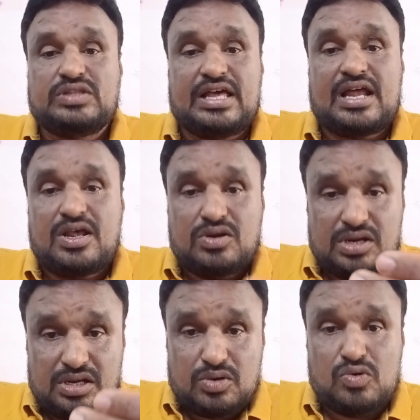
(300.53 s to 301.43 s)
there
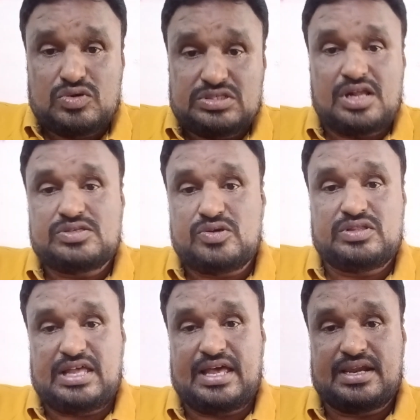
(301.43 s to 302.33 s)
are rules also
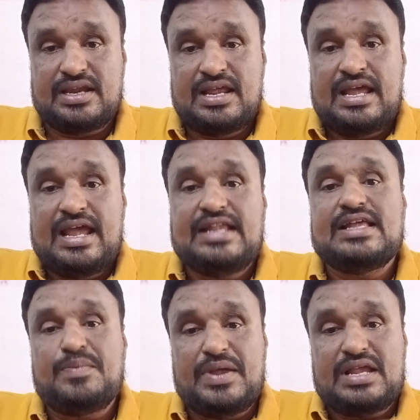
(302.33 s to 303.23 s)
there. In
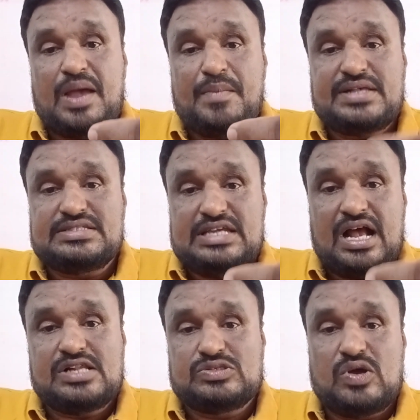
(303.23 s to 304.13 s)
that
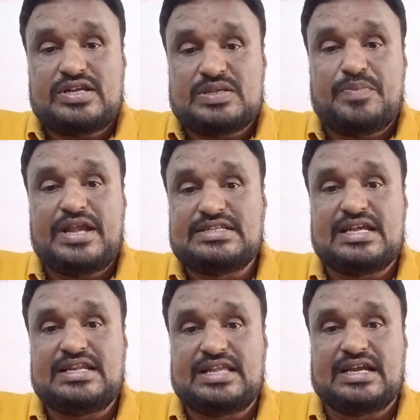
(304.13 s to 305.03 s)
MSD also it's
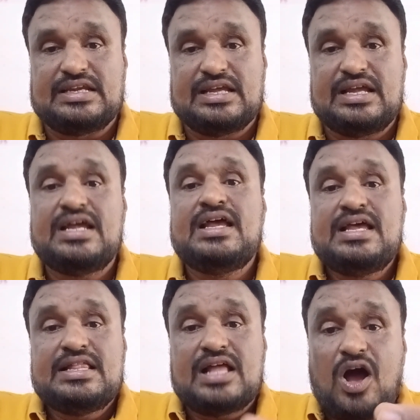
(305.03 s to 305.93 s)
mentioned that
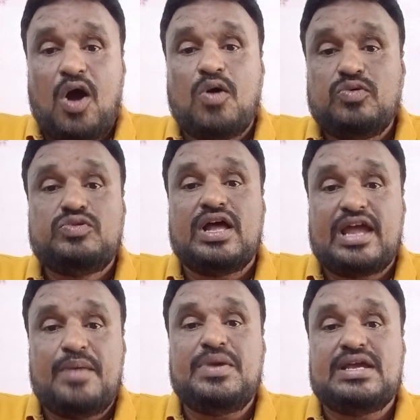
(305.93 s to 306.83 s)
how the
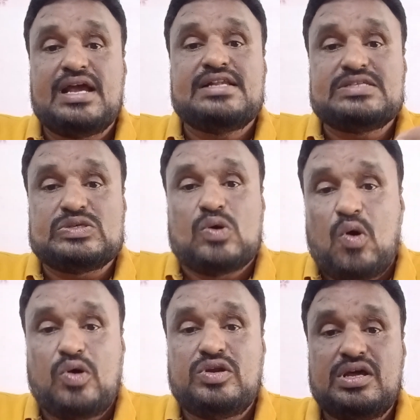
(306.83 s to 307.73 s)
chemical
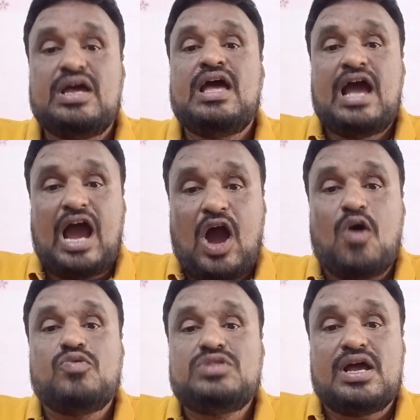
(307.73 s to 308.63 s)
stored,
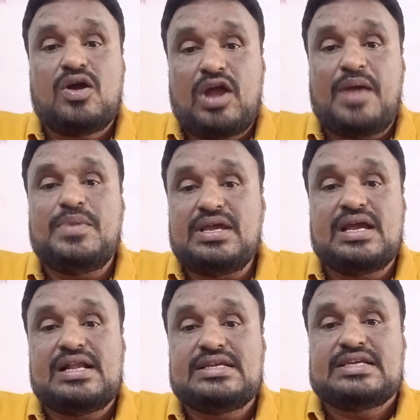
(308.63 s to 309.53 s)
how the
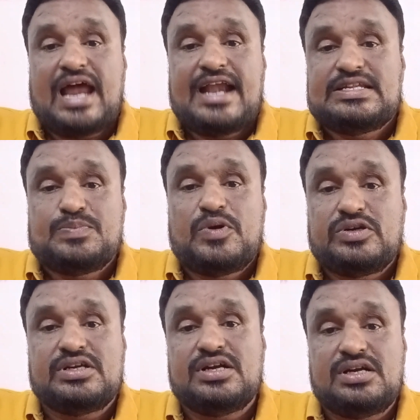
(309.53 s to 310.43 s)
chemical
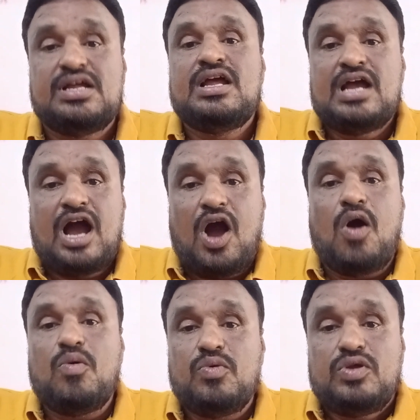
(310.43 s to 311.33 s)
transported,
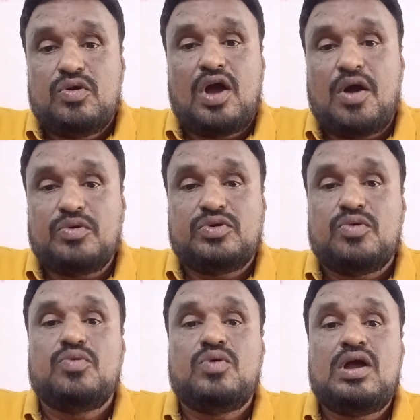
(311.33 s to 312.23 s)
how you have
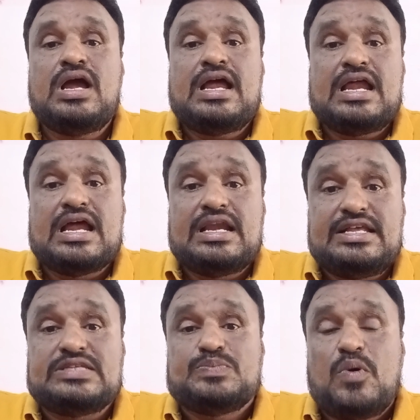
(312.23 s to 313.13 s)
to
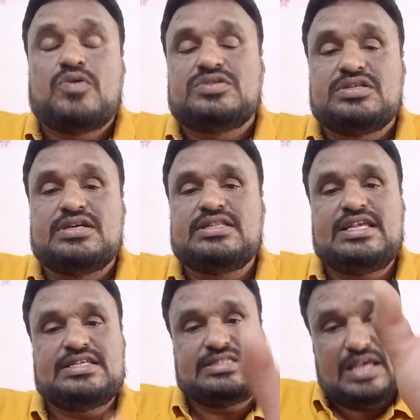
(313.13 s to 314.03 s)
disposed.
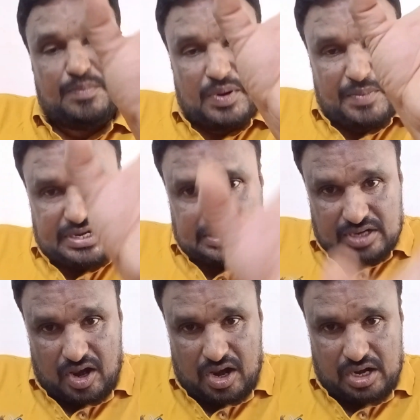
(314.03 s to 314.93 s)
This information
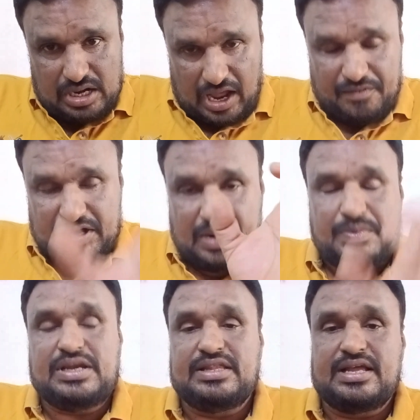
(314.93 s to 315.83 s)
all
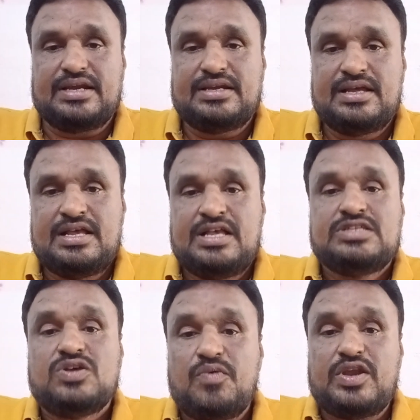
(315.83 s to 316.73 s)
available in that.
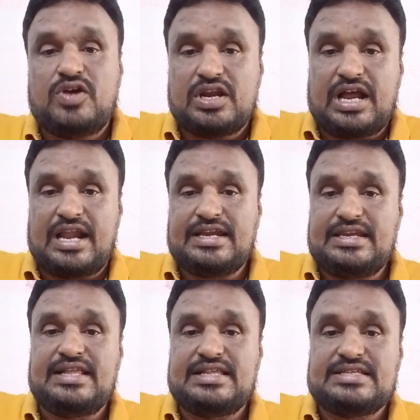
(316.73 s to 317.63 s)
So when you are
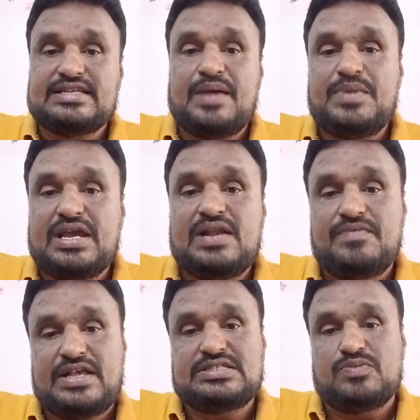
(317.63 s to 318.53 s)
collecting this chemical
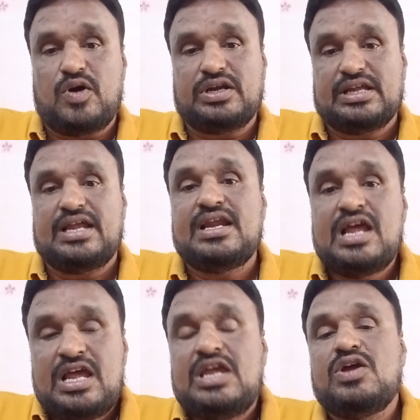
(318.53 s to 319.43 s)
wastewater,
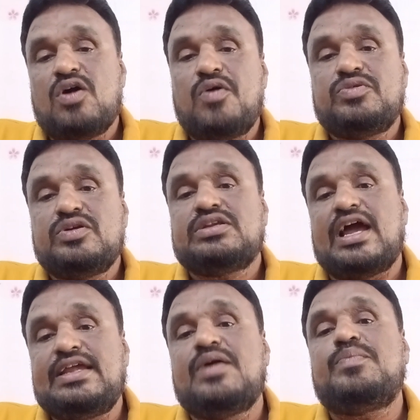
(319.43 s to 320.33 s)
you have to
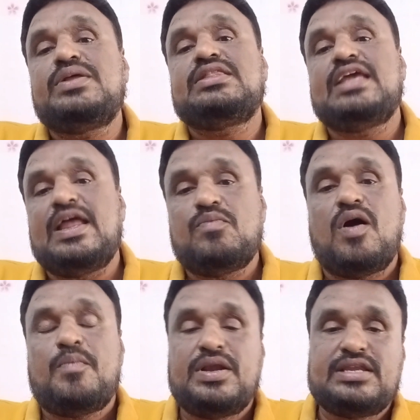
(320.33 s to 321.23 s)
tie up with the
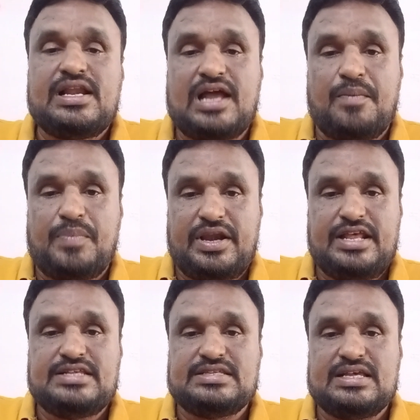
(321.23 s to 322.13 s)
environmental
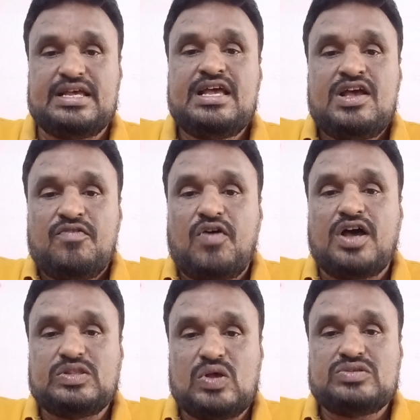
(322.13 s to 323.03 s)
companies
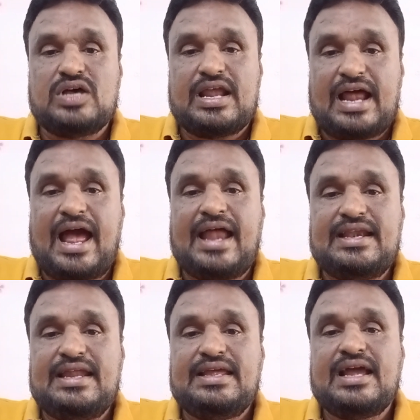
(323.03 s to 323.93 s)
for those who are
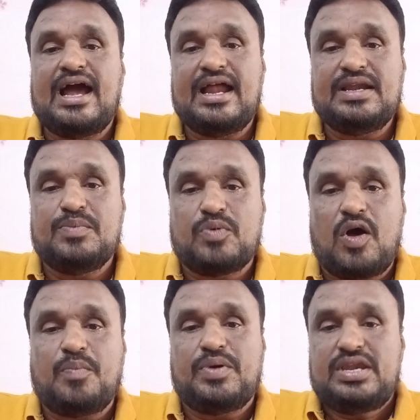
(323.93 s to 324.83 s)
handling and
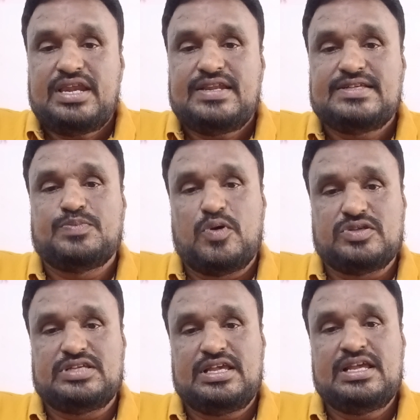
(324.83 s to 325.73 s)
properly
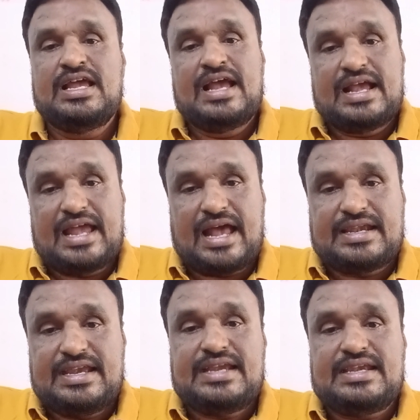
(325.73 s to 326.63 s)
disposing,
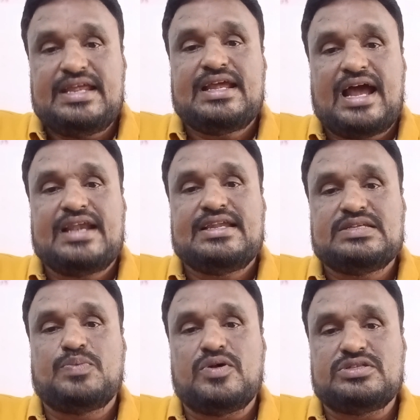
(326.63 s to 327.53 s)
treating and
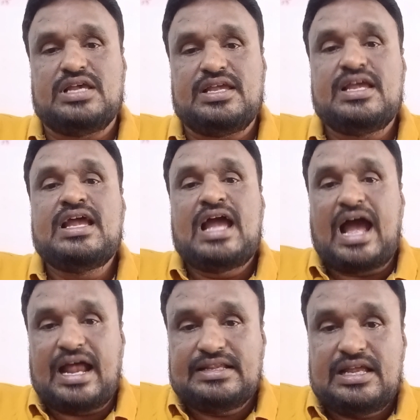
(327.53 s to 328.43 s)
disposing,
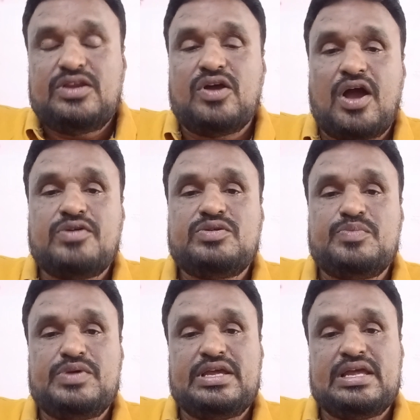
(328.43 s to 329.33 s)
and then you have to
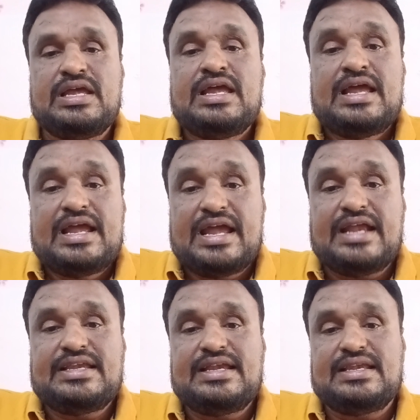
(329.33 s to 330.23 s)
be
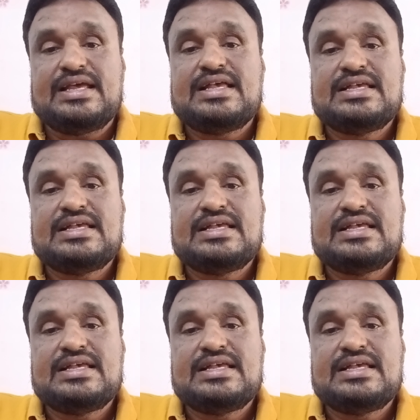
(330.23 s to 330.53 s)
get it